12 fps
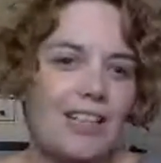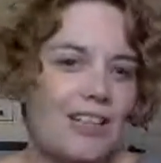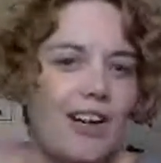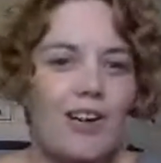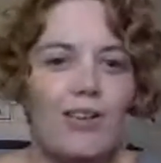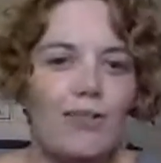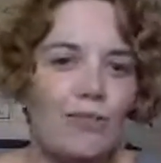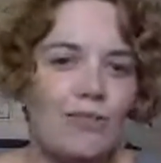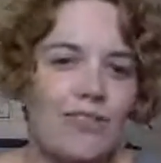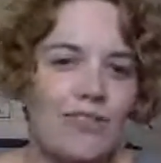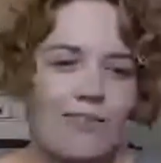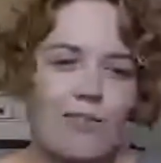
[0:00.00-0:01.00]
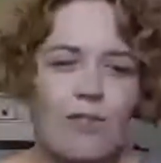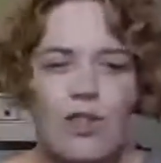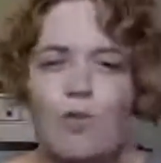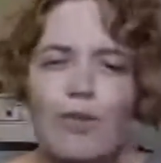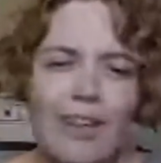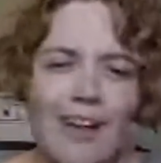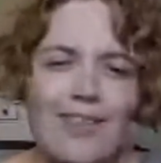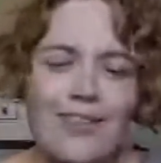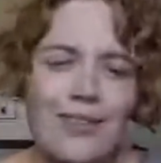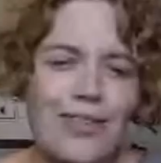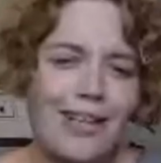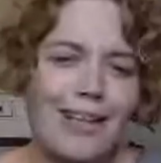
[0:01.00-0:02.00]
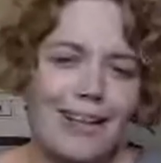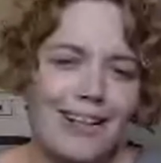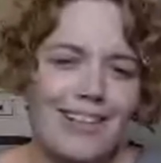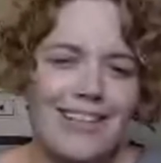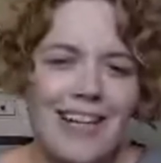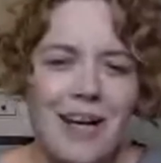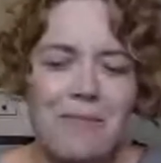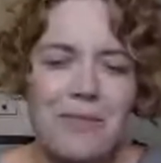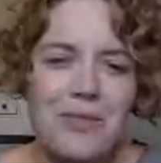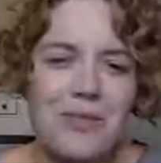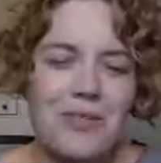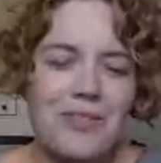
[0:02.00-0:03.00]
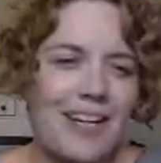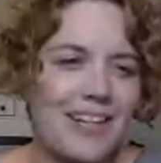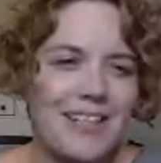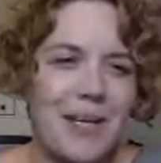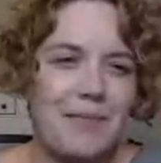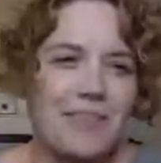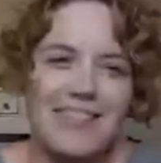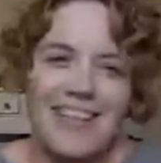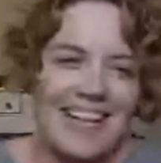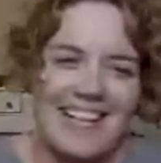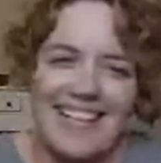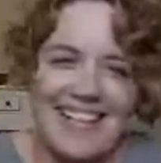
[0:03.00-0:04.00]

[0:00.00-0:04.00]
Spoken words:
do you realize you're sending DMs to a sex therapist? Like,